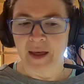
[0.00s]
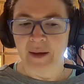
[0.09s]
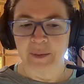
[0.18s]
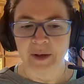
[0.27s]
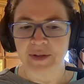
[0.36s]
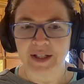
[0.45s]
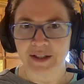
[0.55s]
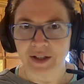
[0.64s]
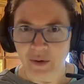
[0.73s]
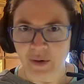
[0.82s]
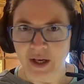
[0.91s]
but it was like,
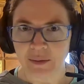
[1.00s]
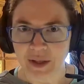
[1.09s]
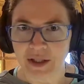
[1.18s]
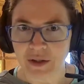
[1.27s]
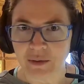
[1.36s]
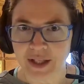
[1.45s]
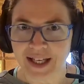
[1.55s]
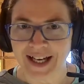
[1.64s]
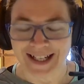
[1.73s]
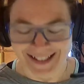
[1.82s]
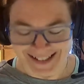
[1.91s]
no, I really don't want that.
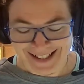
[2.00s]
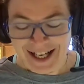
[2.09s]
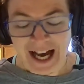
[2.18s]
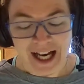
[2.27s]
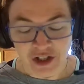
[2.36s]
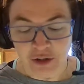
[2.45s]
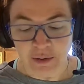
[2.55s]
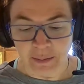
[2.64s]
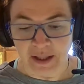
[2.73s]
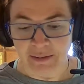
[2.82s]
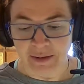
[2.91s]
I just want
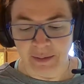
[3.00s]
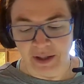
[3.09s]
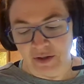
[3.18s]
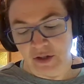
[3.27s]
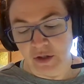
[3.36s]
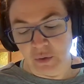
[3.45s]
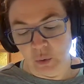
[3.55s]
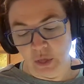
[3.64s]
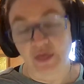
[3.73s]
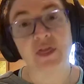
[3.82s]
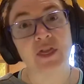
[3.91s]
plain meatballs. So
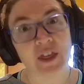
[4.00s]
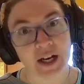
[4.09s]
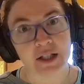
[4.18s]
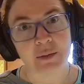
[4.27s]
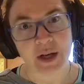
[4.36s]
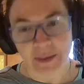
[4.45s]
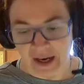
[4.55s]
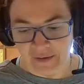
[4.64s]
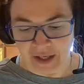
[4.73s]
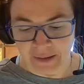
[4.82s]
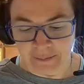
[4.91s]
that's what I'm
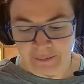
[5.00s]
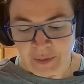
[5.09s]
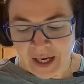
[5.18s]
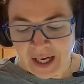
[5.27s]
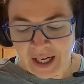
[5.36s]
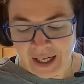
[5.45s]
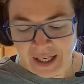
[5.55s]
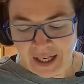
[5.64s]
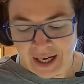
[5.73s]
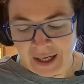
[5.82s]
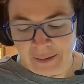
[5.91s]
having.
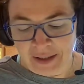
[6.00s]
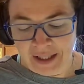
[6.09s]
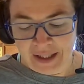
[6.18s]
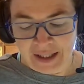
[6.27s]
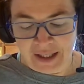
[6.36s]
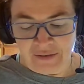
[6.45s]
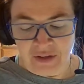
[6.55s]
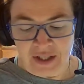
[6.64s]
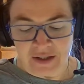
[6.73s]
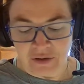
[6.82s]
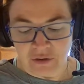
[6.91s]
I'm going to give
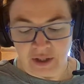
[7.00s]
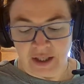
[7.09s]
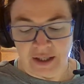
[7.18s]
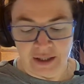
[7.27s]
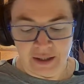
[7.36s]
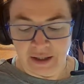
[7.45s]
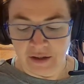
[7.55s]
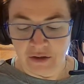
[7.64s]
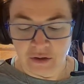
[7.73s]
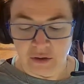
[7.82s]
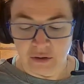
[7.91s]
these a try and let you
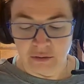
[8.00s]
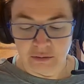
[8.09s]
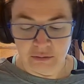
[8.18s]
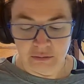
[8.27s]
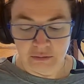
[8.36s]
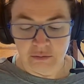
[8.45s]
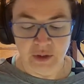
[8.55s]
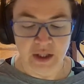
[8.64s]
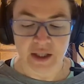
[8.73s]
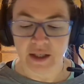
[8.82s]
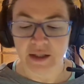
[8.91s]
know what
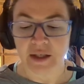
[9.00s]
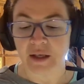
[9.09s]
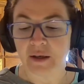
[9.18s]
they taste like.